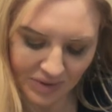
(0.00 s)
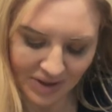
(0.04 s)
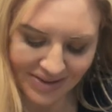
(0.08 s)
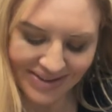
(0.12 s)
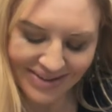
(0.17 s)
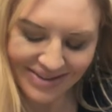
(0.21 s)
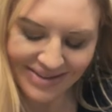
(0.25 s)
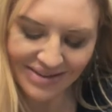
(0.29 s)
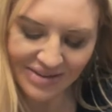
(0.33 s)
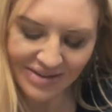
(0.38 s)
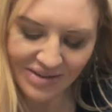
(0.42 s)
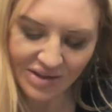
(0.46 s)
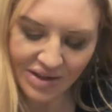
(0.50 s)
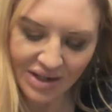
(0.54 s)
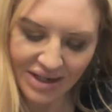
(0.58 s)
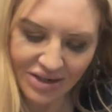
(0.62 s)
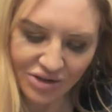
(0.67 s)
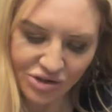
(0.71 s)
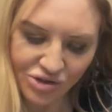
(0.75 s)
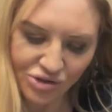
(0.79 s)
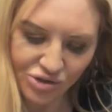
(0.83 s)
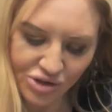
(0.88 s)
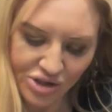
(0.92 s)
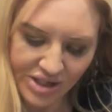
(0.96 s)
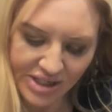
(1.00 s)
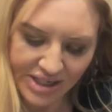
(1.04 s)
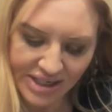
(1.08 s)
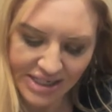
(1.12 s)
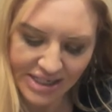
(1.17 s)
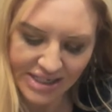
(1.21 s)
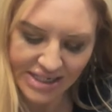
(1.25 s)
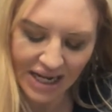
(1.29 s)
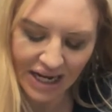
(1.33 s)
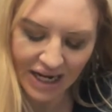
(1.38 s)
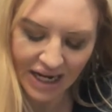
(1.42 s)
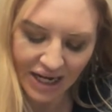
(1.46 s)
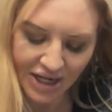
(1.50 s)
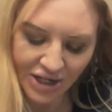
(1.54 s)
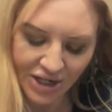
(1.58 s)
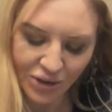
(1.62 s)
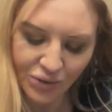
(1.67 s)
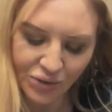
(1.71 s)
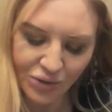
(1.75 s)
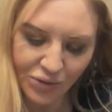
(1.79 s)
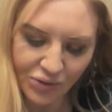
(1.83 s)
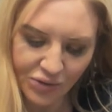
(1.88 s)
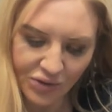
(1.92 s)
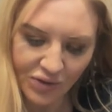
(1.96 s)
this is an interesting deck. I
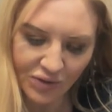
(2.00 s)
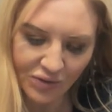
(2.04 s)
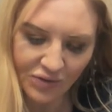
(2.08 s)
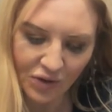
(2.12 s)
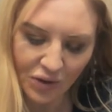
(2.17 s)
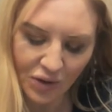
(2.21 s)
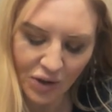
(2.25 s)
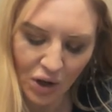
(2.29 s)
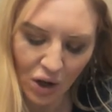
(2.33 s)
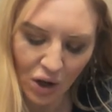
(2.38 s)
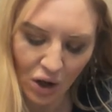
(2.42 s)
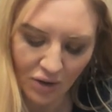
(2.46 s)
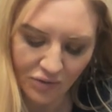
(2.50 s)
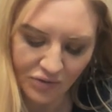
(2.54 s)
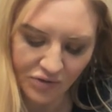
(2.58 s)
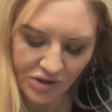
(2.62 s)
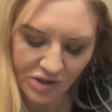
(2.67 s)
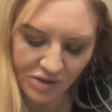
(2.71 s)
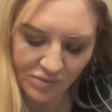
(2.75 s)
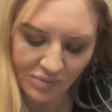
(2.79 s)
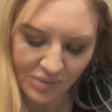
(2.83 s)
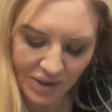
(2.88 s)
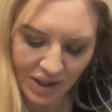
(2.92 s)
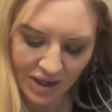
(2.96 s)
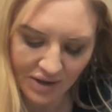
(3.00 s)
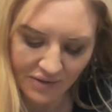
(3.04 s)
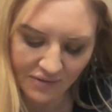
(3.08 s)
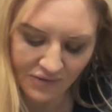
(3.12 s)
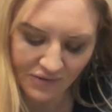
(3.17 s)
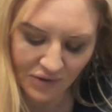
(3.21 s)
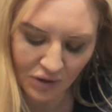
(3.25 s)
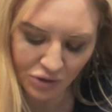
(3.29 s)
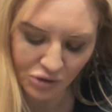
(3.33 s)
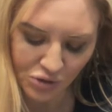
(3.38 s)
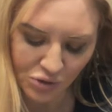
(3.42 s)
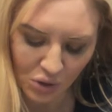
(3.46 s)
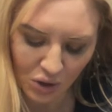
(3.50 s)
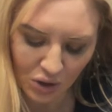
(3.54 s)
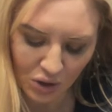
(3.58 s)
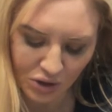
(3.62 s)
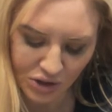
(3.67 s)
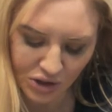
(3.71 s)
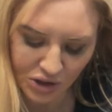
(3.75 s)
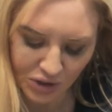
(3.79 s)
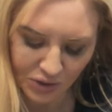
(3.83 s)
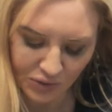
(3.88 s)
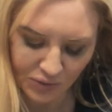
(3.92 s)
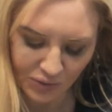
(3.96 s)
don't use it very often, but I felt drawn
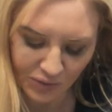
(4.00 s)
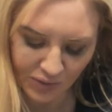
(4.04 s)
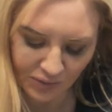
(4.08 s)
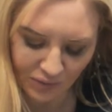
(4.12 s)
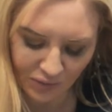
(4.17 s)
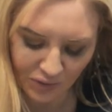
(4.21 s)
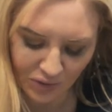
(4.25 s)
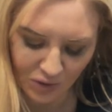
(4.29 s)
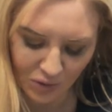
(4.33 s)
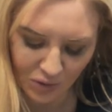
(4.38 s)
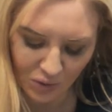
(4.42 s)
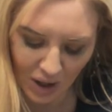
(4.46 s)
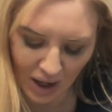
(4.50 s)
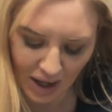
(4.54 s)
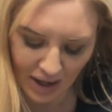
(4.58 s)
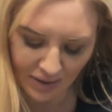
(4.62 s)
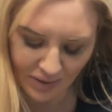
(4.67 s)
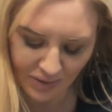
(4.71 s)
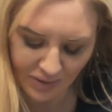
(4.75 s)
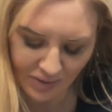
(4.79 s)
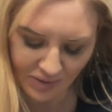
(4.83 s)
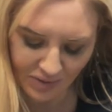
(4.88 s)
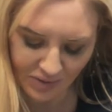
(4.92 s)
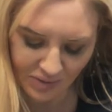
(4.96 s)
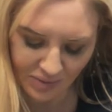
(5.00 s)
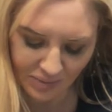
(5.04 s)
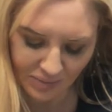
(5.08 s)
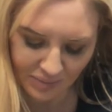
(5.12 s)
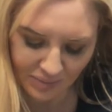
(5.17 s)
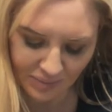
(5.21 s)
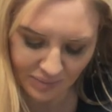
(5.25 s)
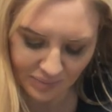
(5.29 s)
to use it for you guys.